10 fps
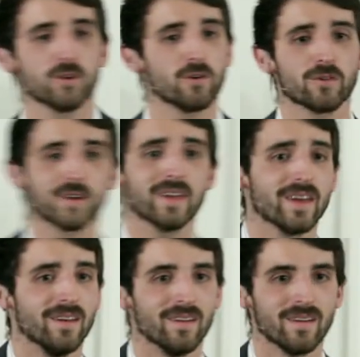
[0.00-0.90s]
and over
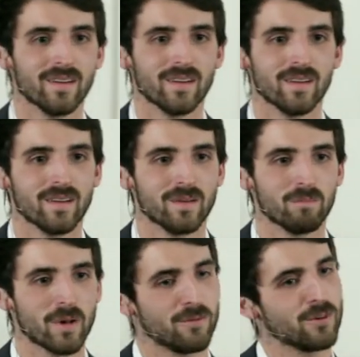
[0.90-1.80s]
again.
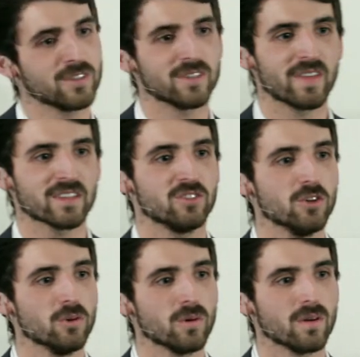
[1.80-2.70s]
My friends, if
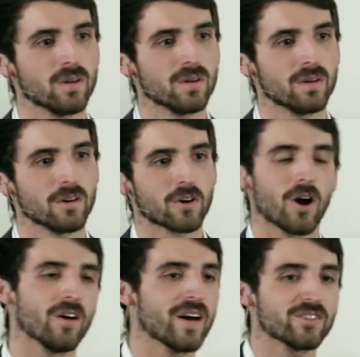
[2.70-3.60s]
that's you,
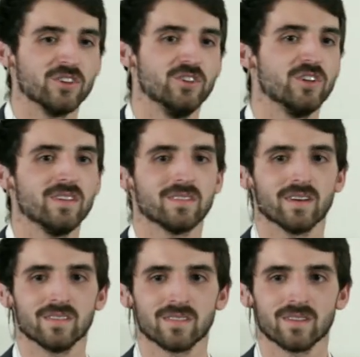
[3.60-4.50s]
call out to
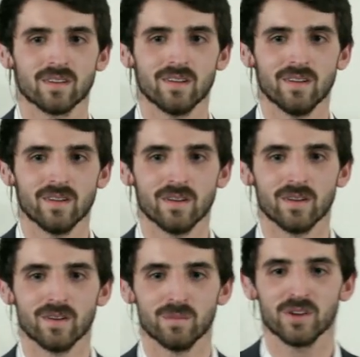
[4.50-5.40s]
Jesus.
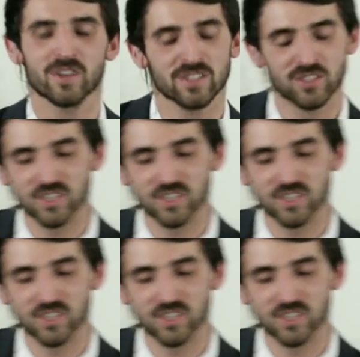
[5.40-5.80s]
Because